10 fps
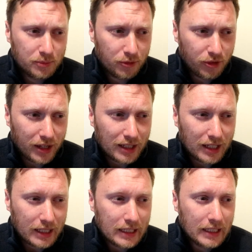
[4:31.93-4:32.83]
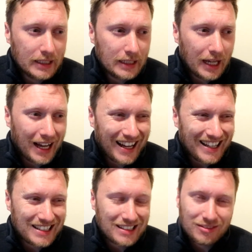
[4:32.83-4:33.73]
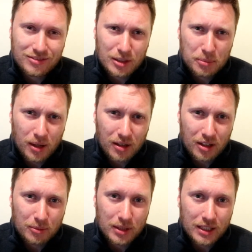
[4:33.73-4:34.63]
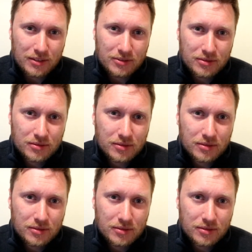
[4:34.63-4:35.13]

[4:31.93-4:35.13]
friendly at Villa Park, I believe.